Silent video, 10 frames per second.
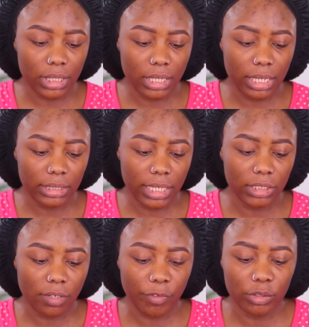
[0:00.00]
the nyx
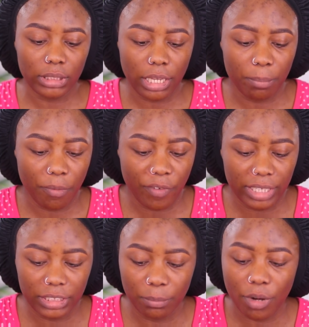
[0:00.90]
Angel Veil skin
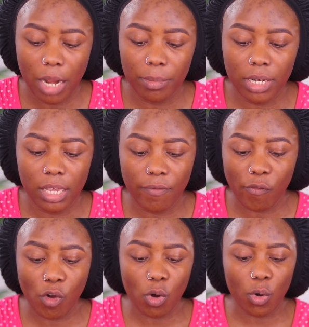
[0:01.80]
perfecting primer if
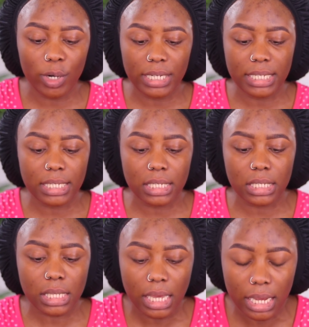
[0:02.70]
you've got oily
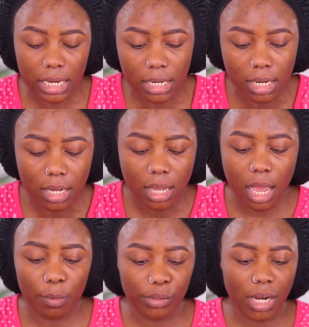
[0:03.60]
skin
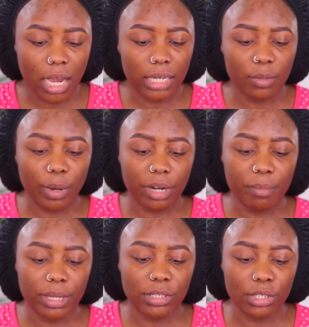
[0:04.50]
i would highly
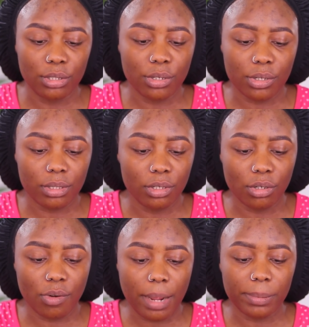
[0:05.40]
recommend you you, you
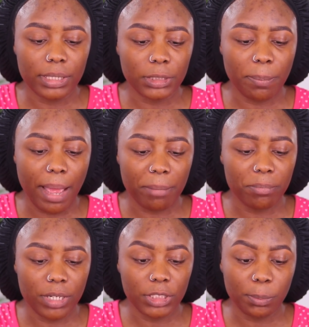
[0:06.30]
grab this
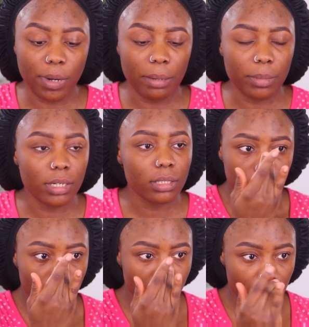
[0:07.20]
this primer
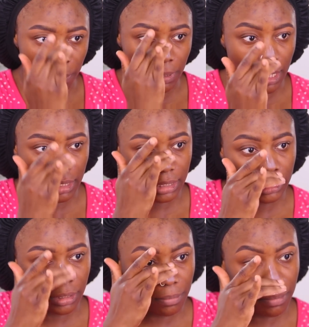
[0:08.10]
so i'm gonna apply
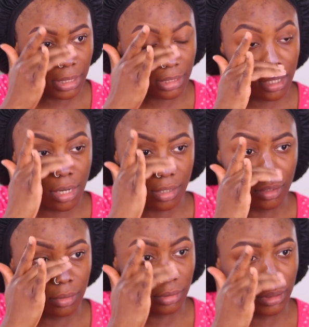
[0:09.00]
this on my
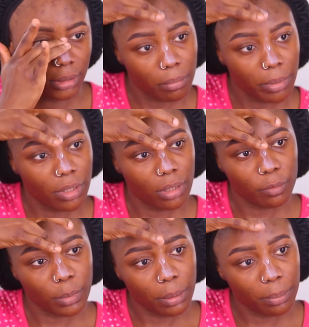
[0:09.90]
nose middle
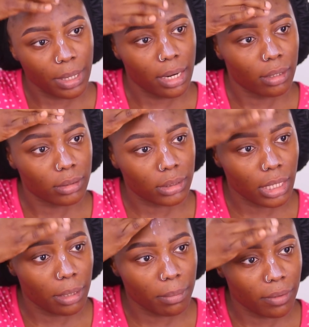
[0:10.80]
of my brows
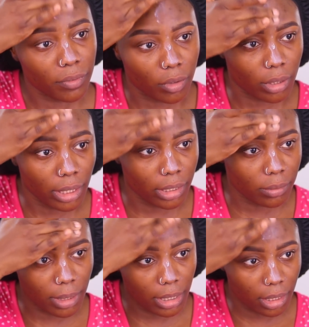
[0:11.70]
and my forehead
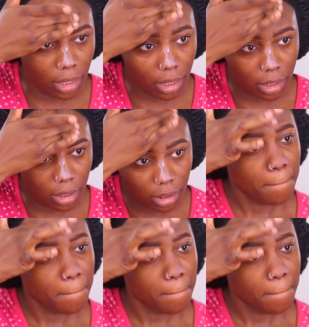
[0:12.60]
right here